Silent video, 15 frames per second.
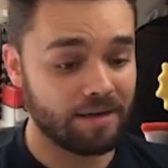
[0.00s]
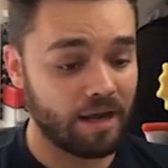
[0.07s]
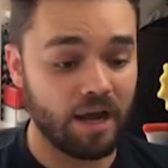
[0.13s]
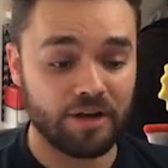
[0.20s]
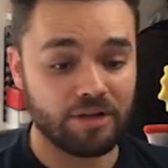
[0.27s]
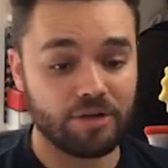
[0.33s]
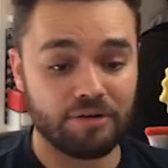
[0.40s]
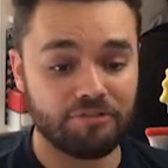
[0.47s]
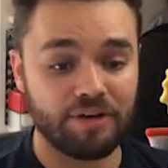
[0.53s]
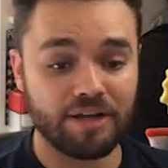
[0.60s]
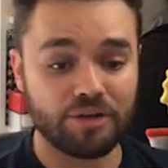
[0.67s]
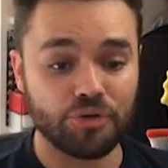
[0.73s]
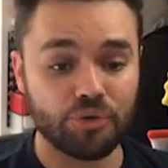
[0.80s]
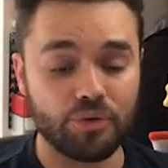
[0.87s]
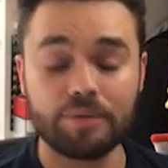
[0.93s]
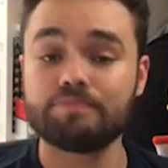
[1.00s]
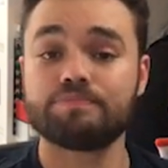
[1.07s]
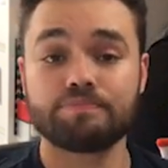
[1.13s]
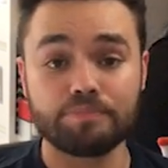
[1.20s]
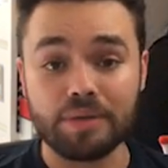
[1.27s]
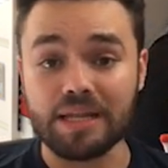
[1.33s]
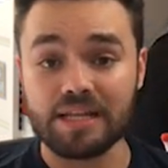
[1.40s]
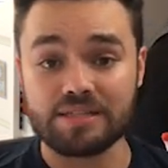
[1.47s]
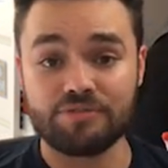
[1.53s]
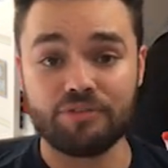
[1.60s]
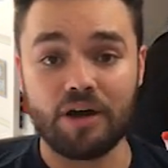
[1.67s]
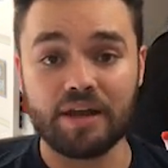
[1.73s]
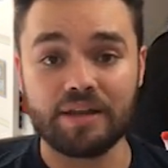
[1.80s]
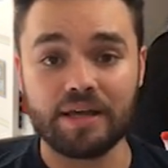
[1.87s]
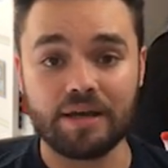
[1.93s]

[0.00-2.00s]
I don't know if I can do it, but let's find